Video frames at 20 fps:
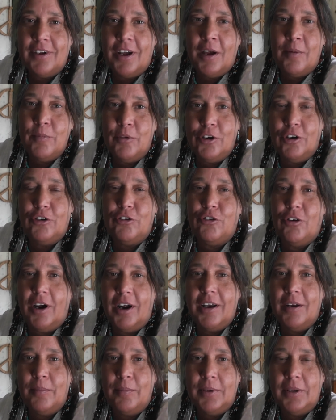I'm going to
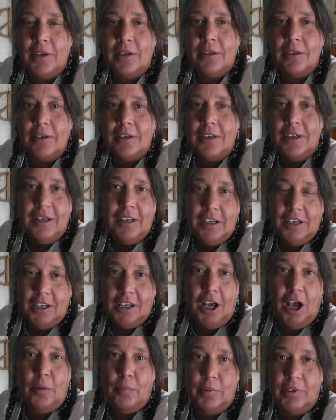try to be,
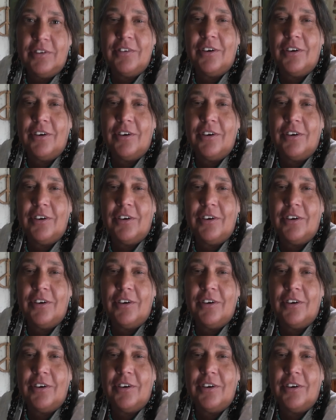I'll be